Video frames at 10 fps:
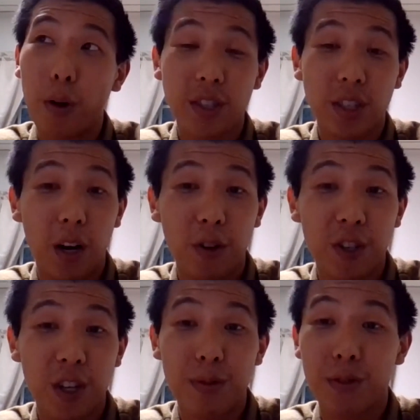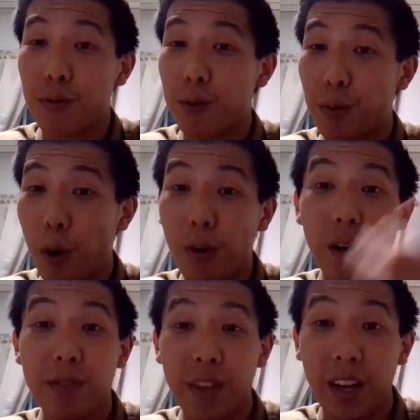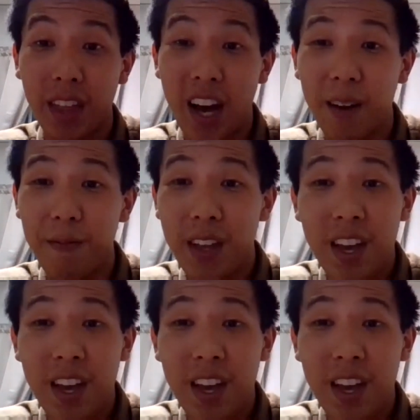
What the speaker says: scholarships through programs like that,